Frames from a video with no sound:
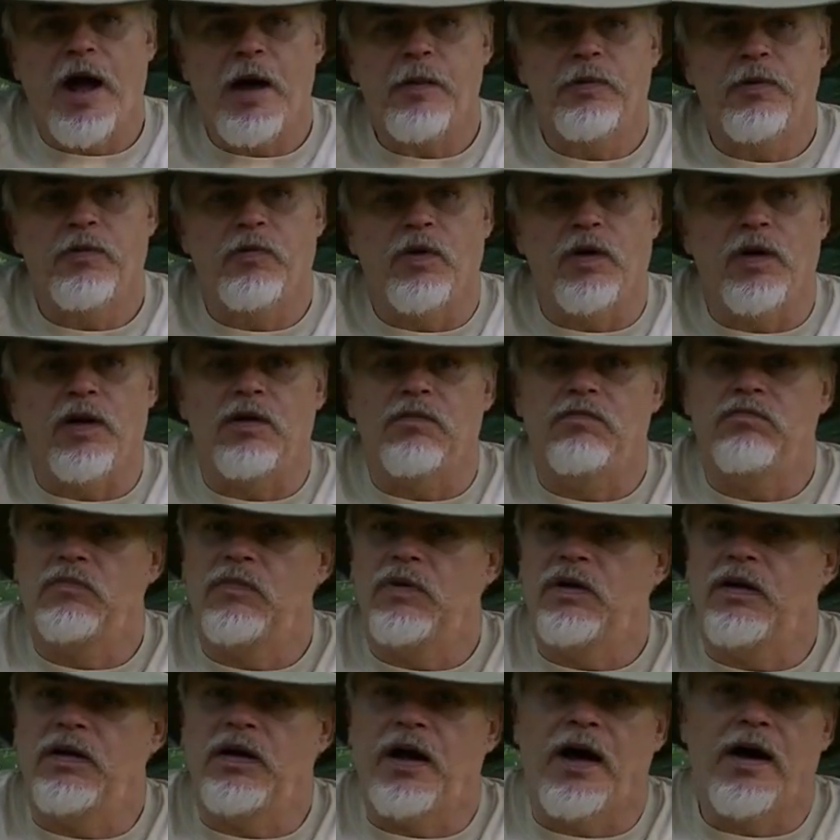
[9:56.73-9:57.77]
happy with it,
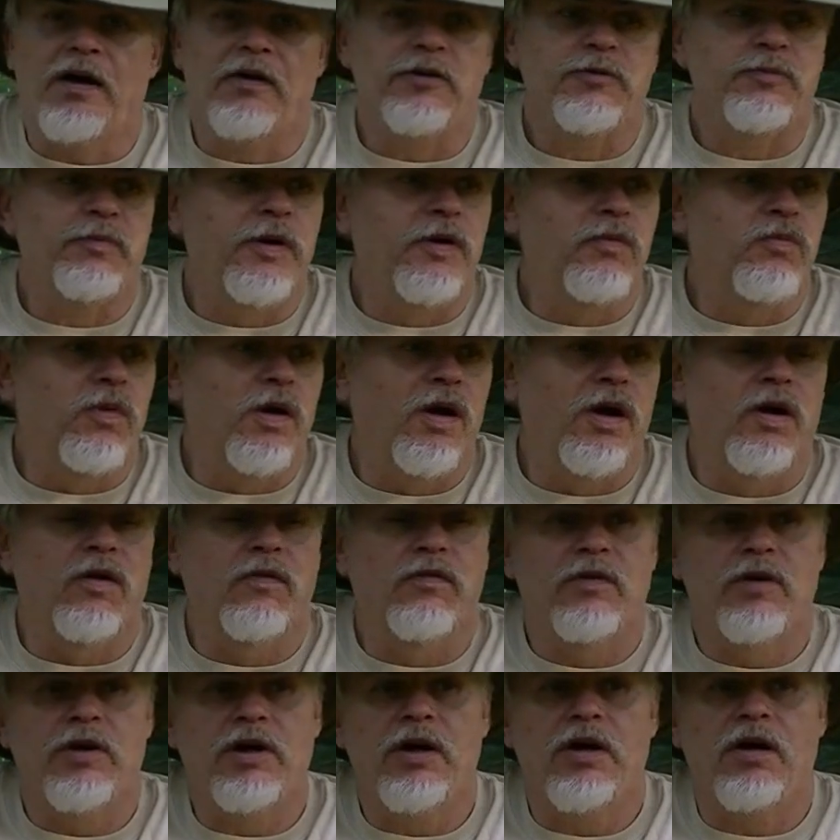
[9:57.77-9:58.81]
and now it's been well
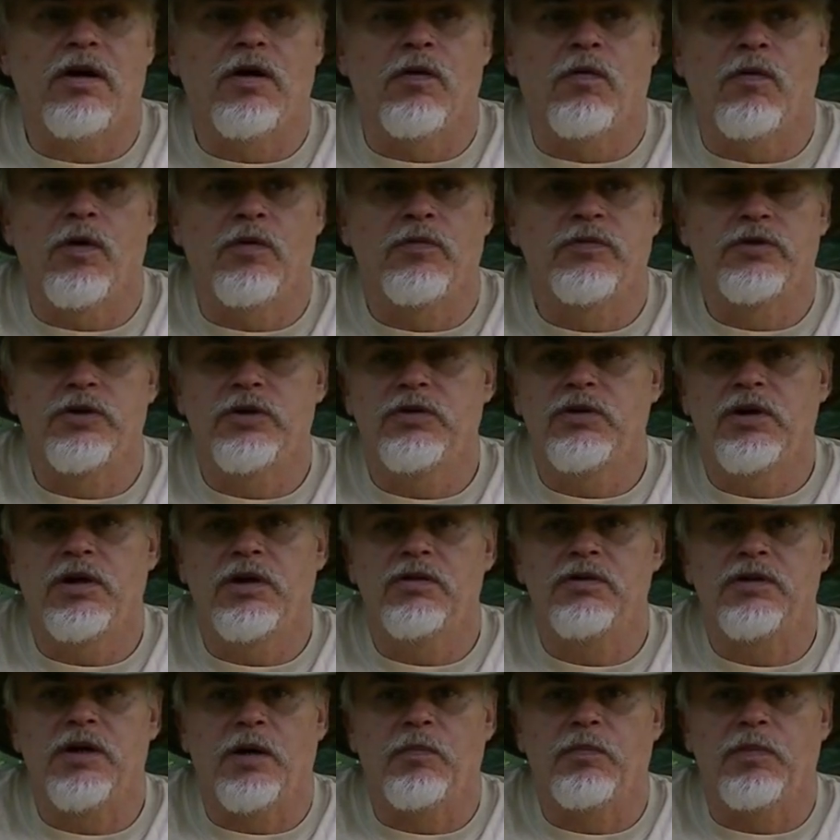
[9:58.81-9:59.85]
over a year, going on 2
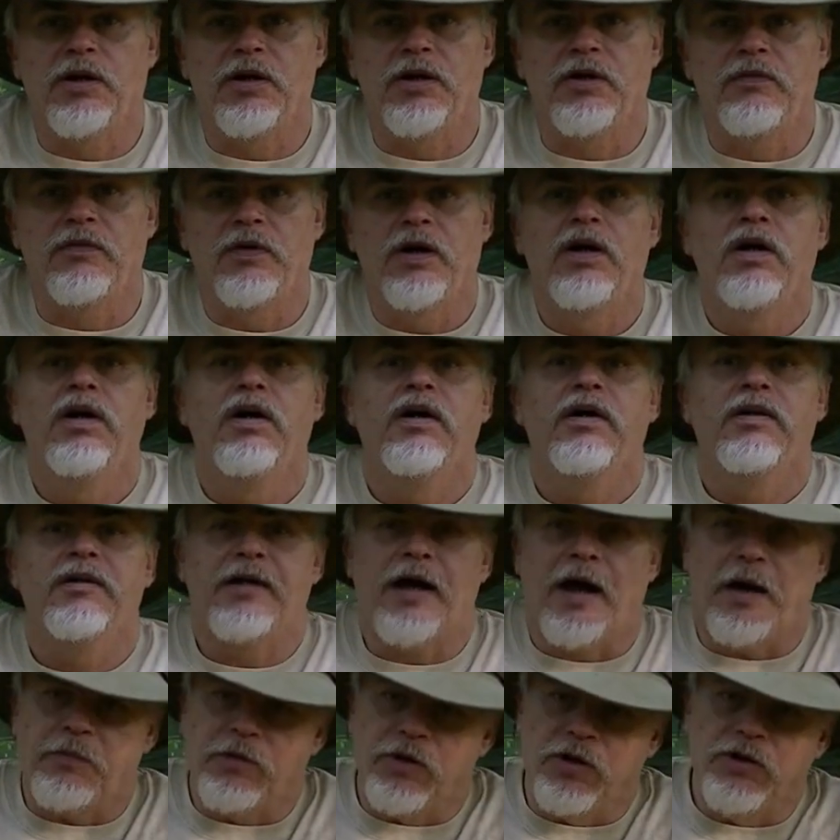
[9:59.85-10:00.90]
years, I believe.
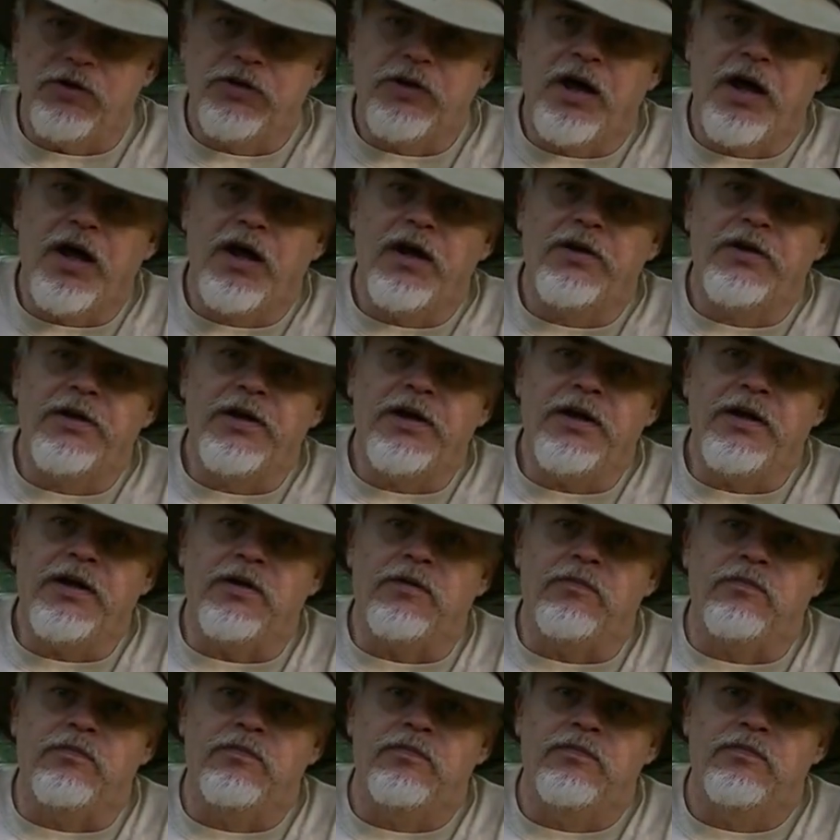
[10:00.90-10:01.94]
time to look at it again.